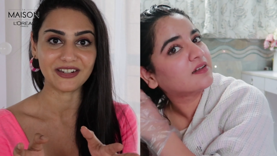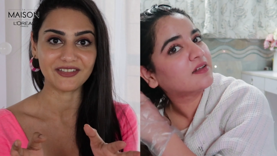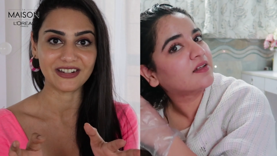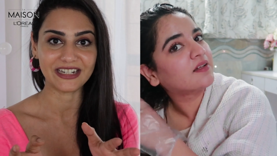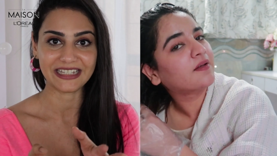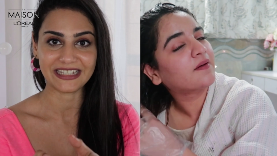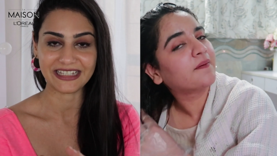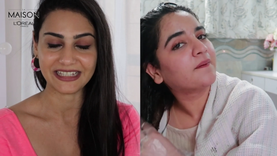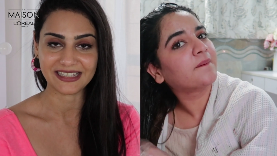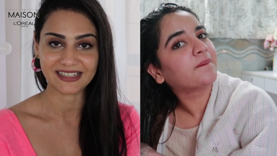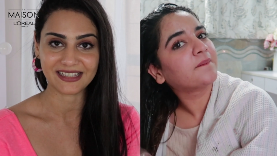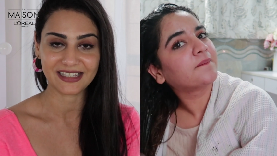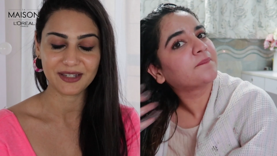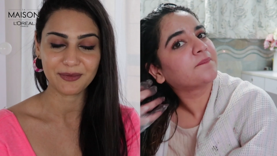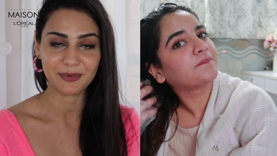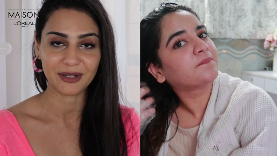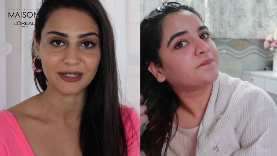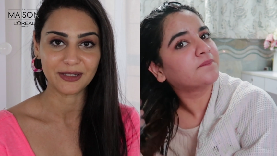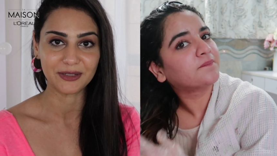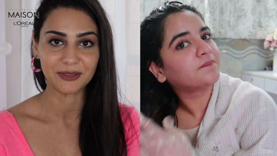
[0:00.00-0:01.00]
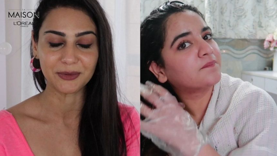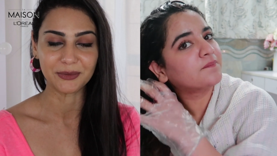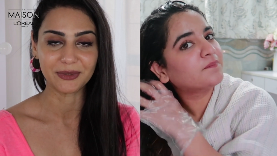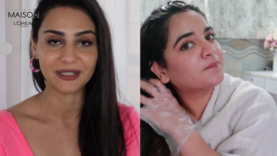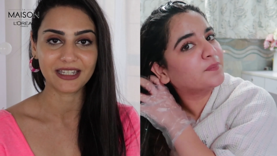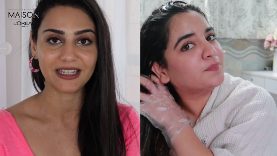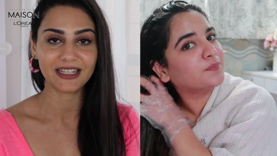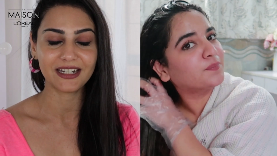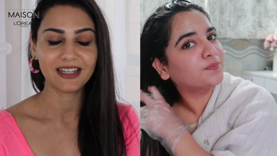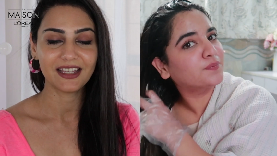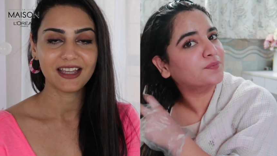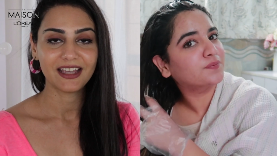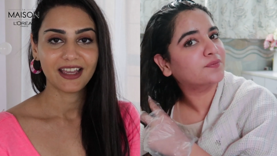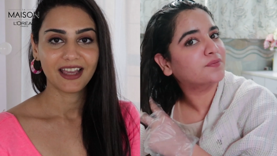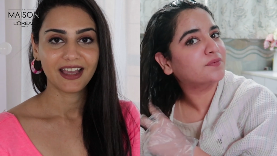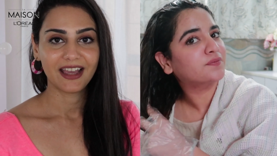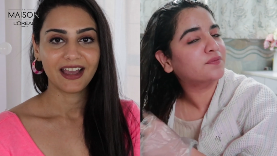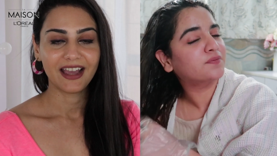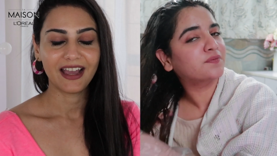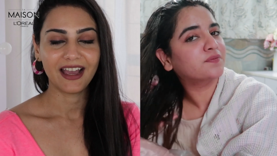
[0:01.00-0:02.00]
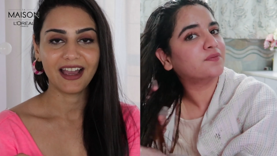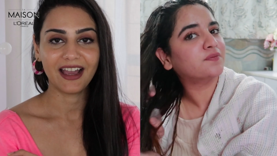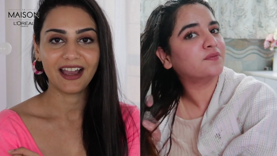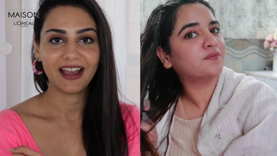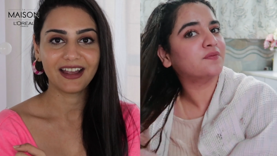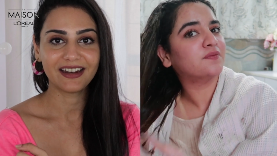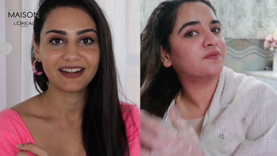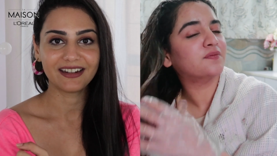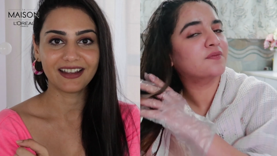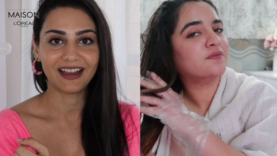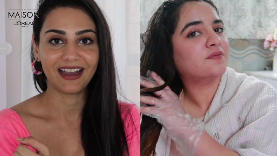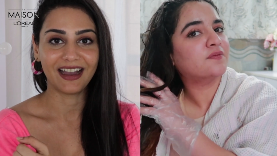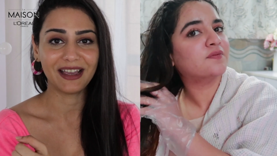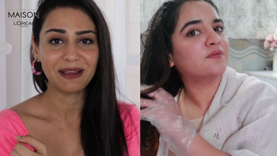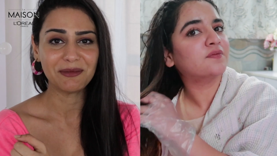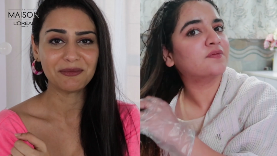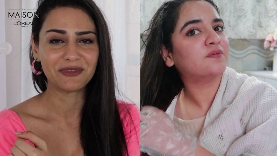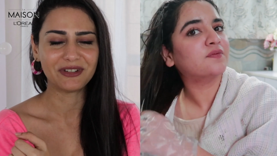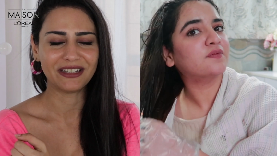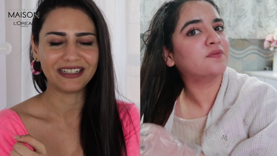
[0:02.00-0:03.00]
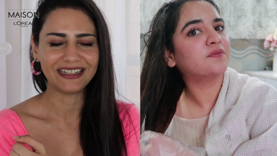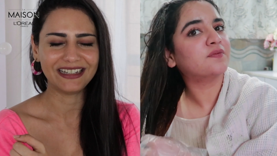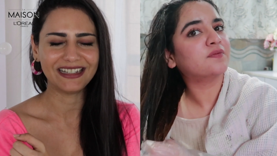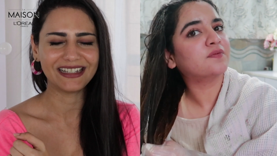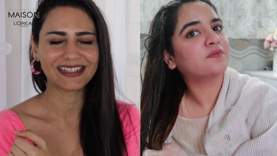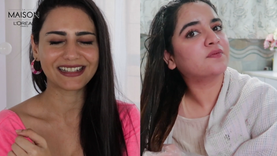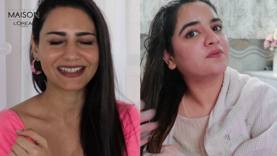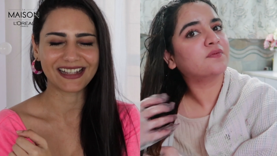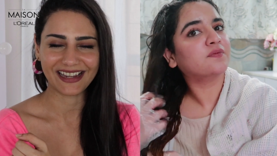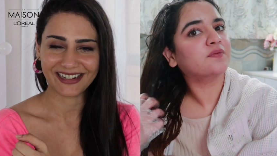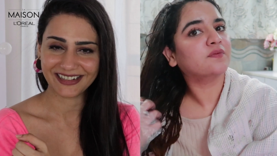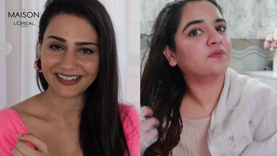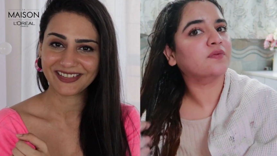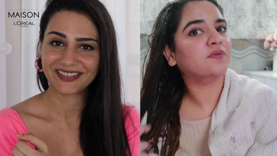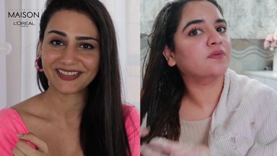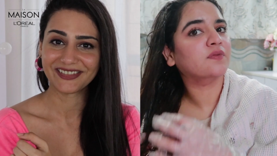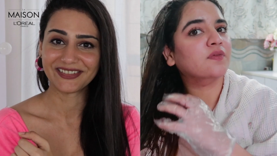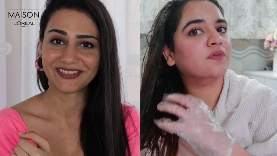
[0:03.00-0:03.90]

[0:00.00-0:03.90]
Speaker 1: very very easy while you're doing it. And I'm really excited